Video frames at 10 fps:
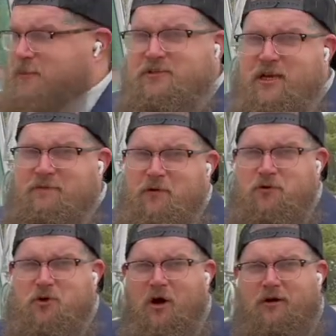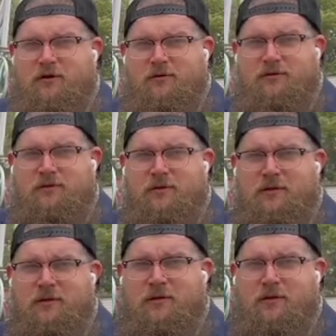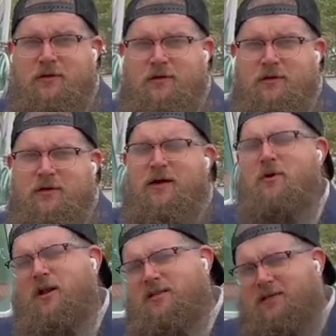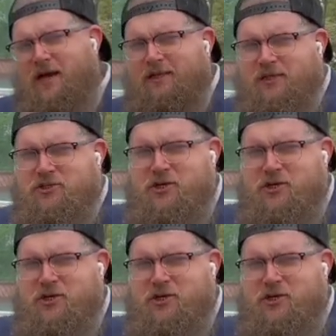city food truck. Come on inside, let's